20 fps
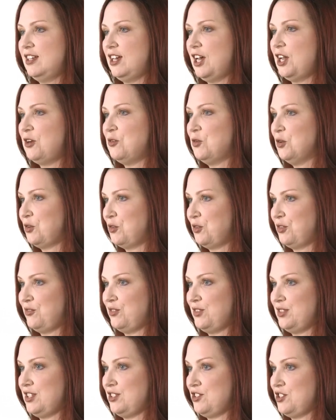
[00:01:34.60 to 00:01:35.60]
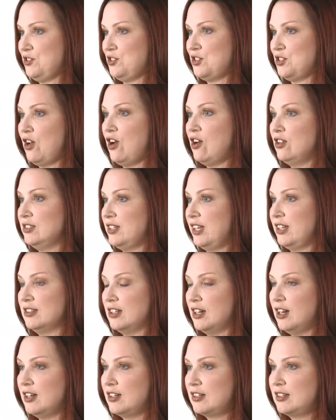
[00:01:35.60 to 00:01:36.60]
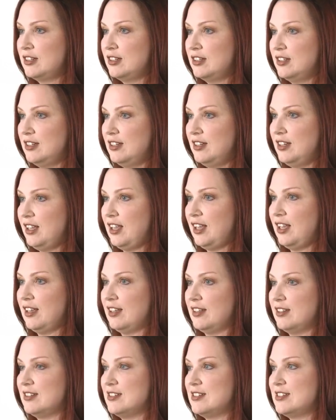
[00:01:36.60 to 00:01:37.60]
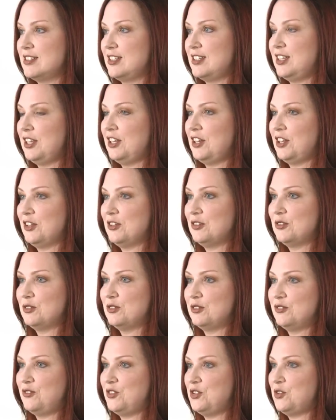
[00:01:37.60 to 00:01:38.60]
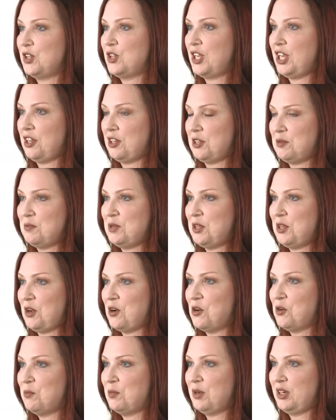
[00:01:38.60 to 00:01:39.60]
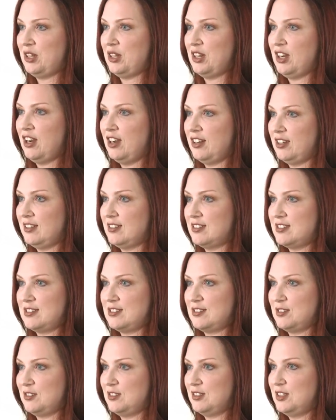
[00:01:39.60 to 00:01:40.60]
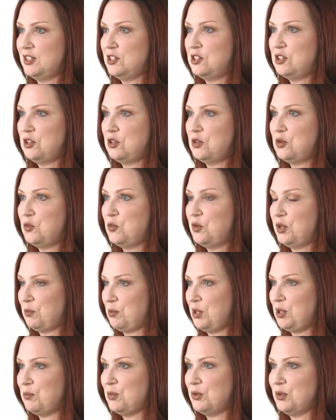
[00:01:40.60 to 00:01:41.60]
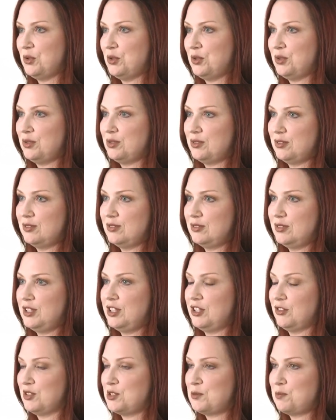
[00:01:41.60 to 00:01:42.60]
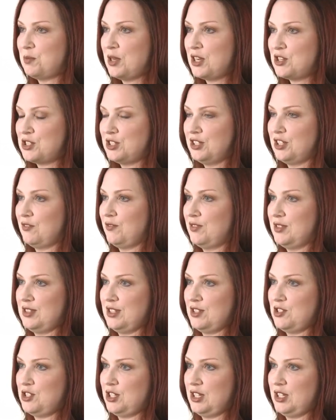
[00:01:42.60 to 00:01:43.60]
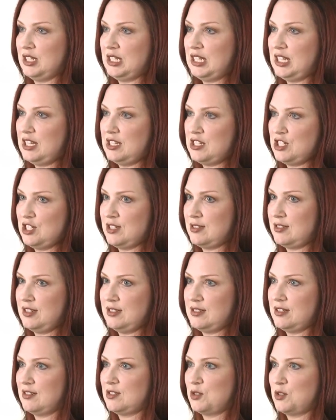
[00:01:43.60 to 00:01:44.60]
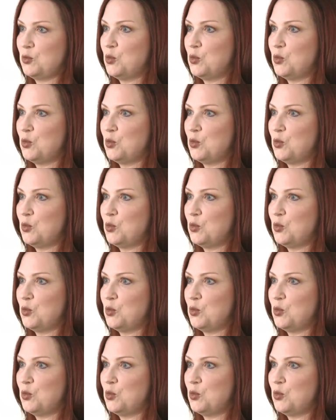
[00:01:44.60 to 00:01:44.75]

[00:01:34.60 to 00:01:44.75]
I work with physicians all day long. And, if you can't be open and honest with people, especially a physician, it doesn't